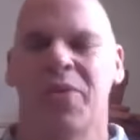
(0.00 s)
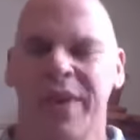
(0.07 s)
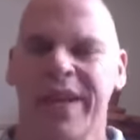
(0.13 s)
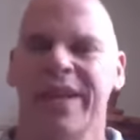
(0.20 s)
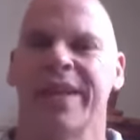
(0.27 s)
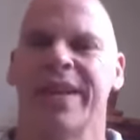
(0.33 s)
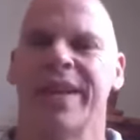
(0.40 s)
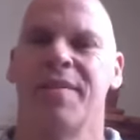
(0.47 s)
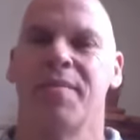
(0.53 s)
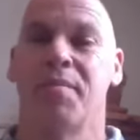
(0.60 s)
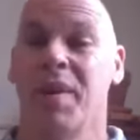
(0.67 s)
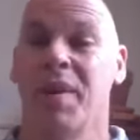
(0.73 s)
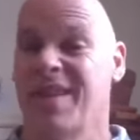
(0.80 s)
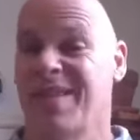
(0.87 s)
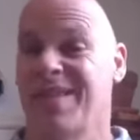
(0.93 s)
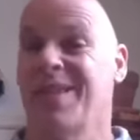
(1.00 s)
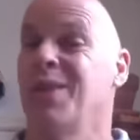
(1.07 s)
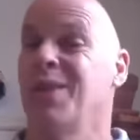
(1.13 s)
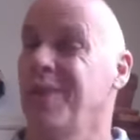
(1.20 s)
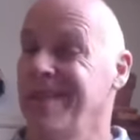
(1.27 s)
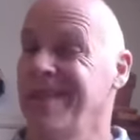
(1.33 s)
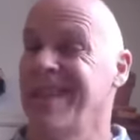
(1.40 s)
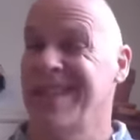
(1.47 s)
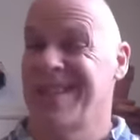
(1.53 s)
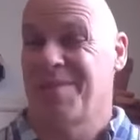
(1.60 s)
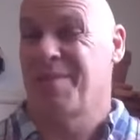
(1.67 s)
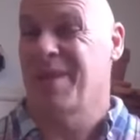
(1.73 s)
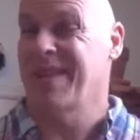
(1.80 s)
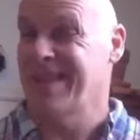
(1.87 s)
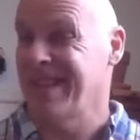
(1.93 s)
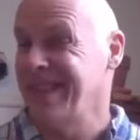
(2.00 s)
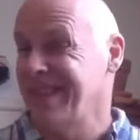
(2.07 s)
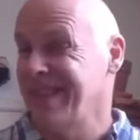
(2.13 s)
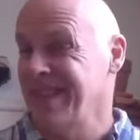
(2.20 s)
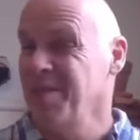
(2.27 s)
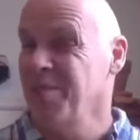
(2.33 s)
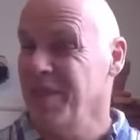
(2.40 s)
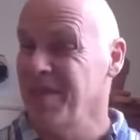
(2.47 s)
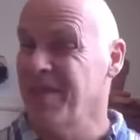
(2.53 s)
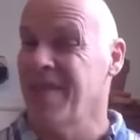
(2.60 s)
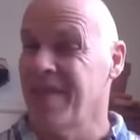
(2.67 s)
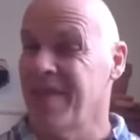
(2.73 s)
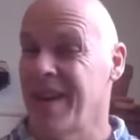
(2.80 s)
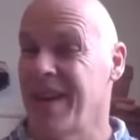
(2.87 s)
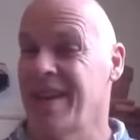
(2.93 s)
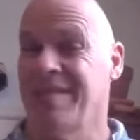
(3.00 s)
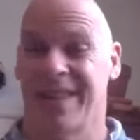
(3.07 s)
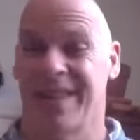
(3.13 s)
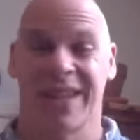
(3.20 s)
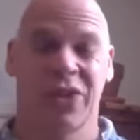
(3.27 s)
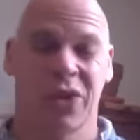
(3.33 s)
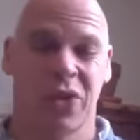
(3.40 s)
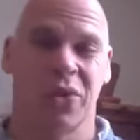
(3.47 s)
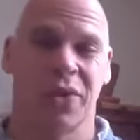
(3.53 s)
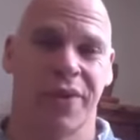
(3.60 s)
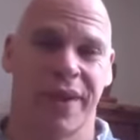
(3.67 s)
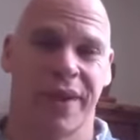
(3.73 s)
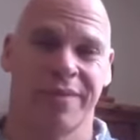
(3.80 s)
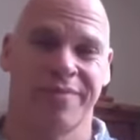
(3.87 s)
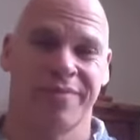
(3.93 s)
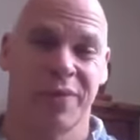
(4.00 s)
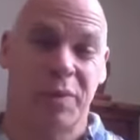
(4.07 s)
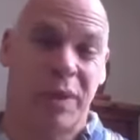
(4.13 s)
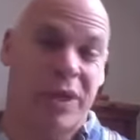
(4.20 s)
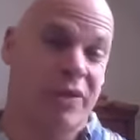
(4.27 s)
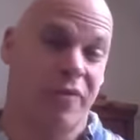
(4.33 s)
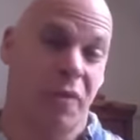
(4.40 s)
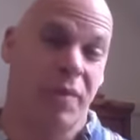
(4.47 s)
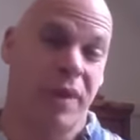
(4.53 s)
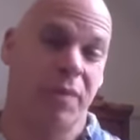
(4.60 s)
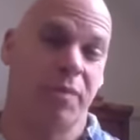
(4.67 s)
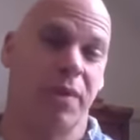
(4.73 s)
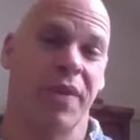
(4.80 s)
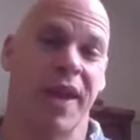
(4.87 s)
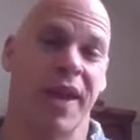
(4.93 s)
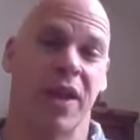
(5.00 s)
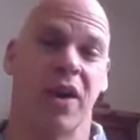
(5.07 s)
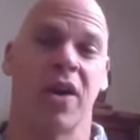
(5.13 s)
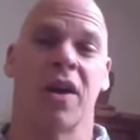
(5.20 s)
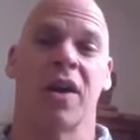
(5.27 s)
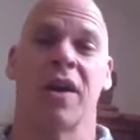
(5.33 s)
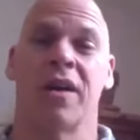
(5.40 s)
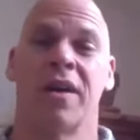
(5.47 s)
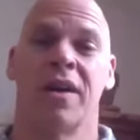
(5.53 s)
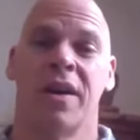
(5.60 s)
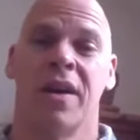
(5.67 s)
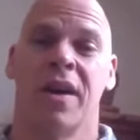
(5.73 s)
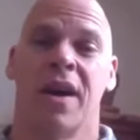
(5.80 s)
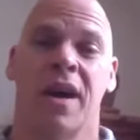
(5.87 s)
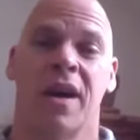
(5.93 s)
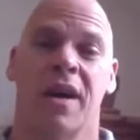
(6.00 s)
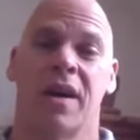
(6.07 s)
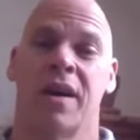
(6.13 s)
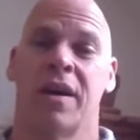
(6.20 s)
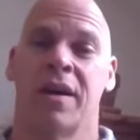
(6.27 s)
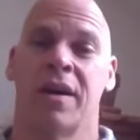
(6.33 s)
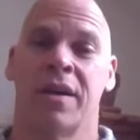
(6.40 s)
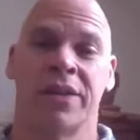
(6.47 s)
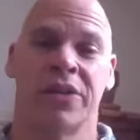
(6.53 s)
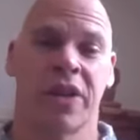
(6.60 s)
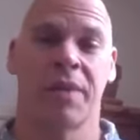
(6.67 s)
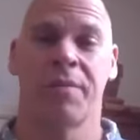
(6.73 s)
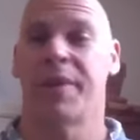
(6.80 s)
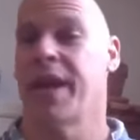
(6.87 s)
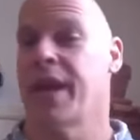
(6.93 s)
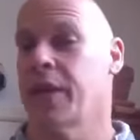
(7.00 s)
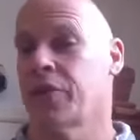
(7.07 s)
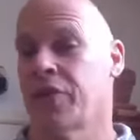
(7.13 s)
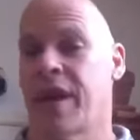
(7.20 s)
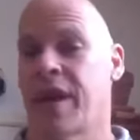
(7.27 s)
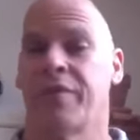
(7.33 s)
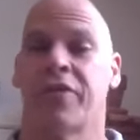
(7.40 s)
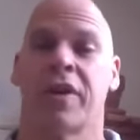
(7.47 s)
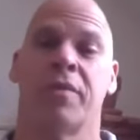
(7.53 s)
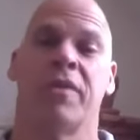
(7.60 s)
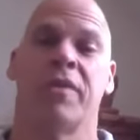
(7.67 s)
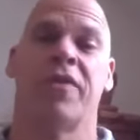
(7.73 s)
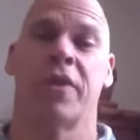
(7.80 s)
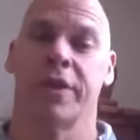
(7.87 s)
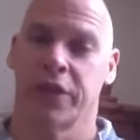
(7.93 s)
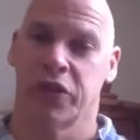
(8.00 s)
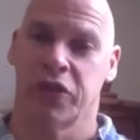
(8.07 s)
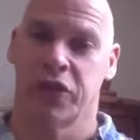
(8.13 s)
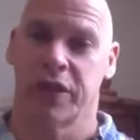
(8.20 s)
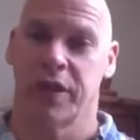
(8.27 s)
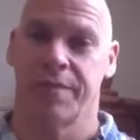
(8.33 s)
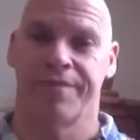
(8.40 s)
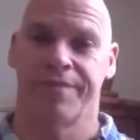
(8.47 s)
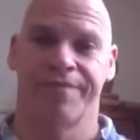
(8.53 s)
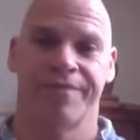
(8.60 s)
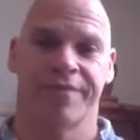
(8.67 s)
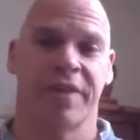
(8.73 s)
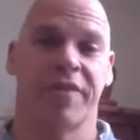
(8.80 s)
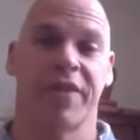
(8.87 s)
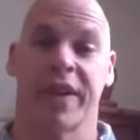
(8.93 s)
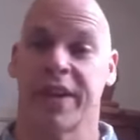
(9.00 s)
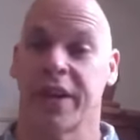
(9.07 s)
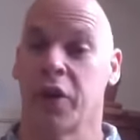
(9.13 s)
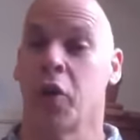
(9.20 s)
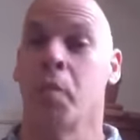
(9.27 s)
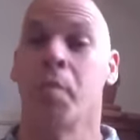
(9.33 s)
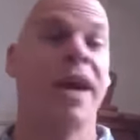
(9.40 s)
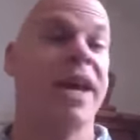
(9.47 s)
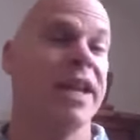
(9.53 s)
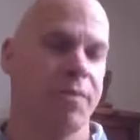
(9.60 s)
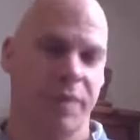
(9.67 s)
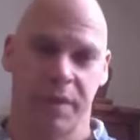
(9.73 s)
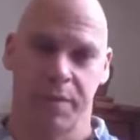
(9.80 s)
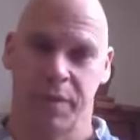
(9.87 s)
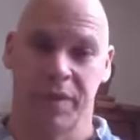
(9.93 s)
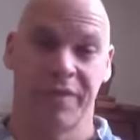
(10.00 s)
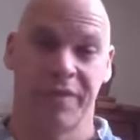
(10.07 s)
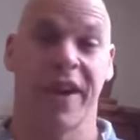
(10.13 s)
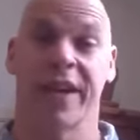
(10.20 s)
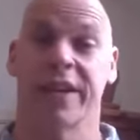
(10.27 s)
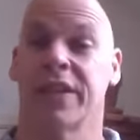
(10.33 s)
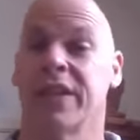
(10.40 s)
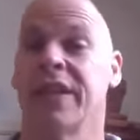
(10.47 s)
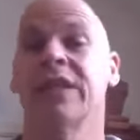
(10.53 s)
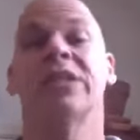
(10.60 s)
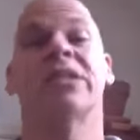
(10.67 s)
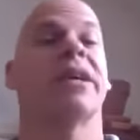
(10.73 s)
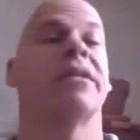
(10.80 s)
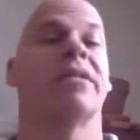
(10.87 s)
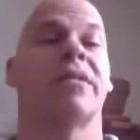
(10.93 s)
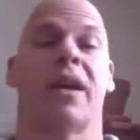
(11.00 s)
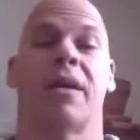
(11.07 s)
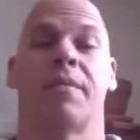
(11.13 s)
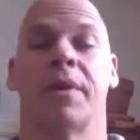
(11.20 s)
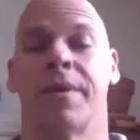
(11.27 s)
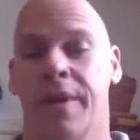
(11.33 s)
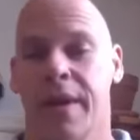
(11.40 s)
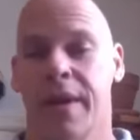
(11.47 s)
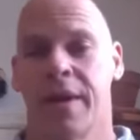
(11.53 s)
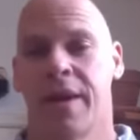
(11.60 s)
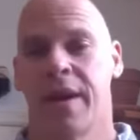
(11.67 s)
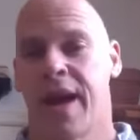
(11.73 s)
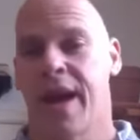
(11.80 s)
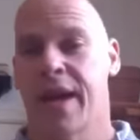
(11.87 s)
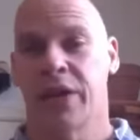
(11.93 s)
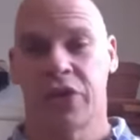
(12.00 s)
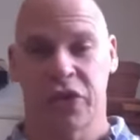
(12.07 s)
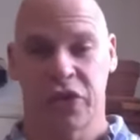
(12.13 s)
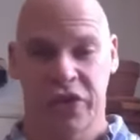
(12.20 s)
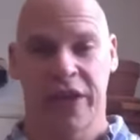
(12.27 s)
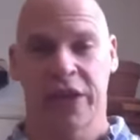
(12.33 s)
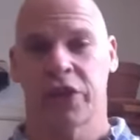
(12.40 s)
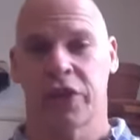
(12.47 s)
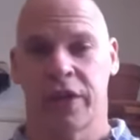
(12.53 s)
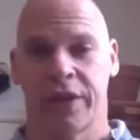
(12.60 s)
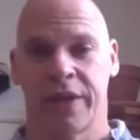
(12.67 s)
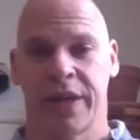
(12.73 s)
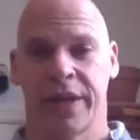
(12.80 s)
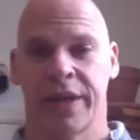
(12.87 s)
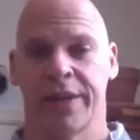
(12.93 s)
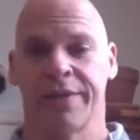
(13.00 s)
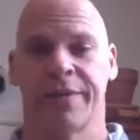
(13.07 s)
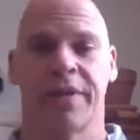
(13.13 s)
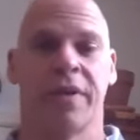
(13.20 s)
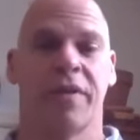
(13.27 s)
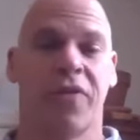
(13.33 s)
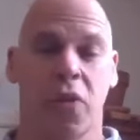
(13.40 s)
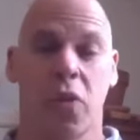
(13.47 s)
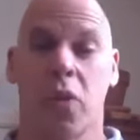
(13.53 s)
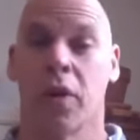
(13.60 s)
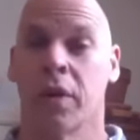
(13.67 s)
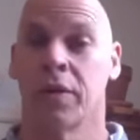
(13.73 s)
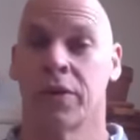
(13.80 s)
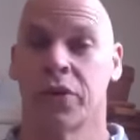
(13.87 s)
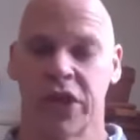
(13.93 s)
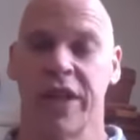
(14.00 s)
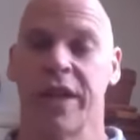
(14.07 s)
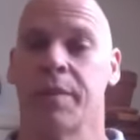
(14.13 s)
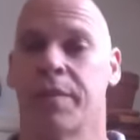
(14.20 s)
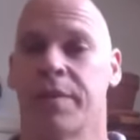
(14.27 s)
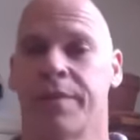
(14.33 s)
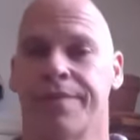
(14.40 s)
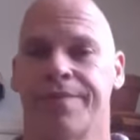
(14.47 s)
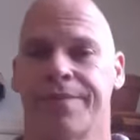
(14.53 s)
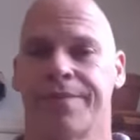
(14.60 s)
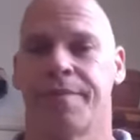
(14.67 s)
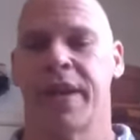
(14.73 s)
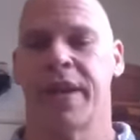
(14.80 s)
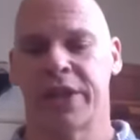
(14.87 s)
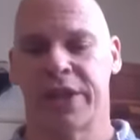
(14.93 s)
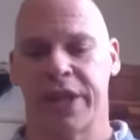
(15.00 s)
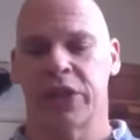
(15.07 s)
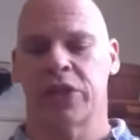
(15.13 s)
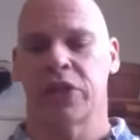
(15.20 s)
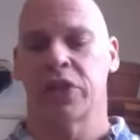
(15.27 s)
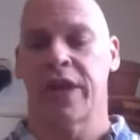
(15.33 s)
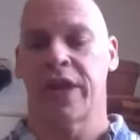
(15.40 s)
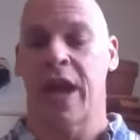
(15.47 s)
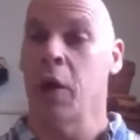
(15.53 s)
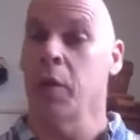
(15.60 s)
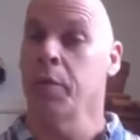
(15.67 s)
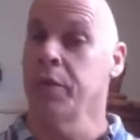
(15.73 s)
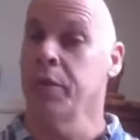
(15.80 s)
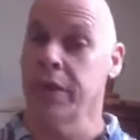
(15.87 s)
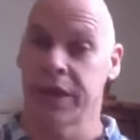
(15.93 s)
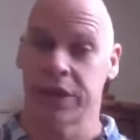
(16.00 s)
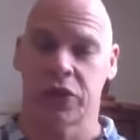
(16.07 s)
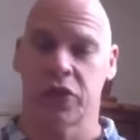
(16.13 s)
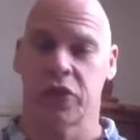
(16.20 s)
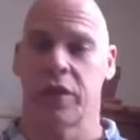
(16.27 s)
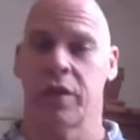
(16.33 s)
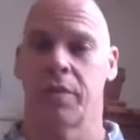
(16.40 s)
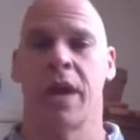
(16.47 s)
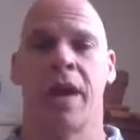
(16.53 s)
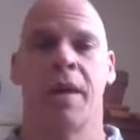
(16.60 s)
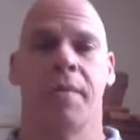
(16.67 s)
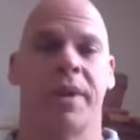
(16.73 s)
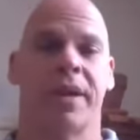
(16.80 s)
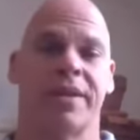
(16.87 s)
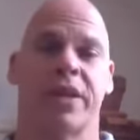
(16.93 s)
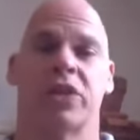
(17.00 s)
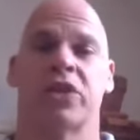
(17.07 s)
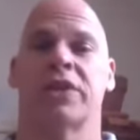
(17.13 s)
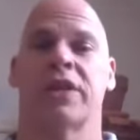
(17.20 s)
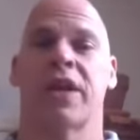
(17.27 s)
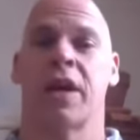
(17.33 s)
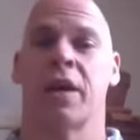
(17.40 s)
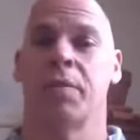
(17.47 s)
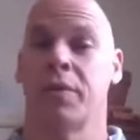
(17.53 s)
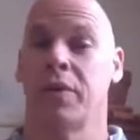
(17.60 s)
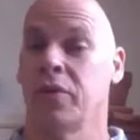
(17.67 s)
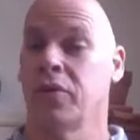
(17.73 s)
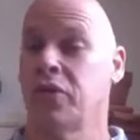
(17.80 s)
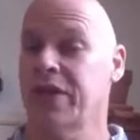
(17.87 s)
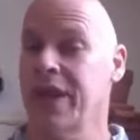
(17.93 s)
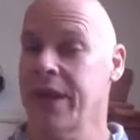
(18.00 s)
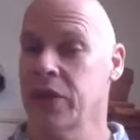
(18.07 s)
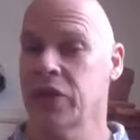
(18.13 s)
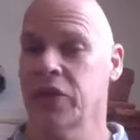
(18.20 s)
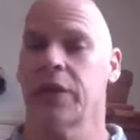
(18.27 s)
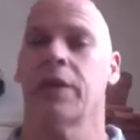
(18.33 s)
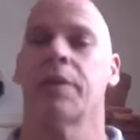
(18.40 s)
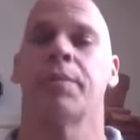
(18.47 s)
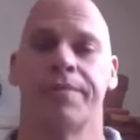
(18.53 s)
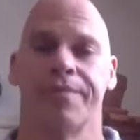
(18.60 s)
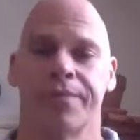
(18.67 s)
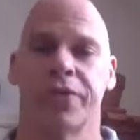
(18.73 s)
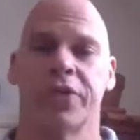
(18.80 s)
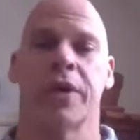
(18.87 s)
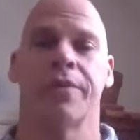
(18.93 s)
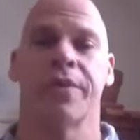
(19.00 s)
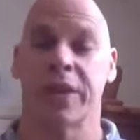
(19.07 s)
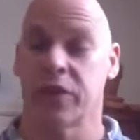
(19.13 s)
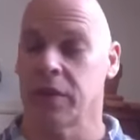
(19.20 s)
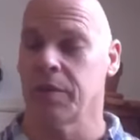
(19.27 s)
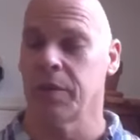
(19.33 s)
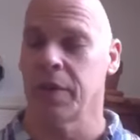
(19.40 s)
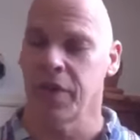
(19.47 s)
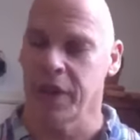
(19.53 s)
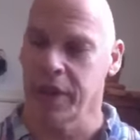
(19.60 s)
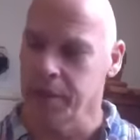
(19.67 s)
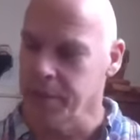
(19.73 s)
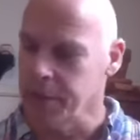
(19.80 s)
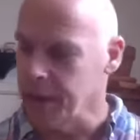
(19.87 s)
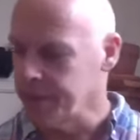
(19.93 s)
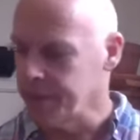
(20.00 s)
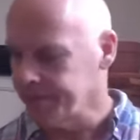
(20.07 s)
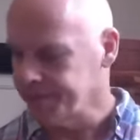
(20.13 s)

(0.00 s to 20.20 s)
really, but you will get the best night's sleep that you've ever had. And that's a cool thing, especially for people that are insomniacs or have trouble falling asleep. In fact, I know many people, in fact, Insight Timer has a section in it for sleep. Meditations to help you get to sleep. Meditations to help you stay asleep. So that's something to think about.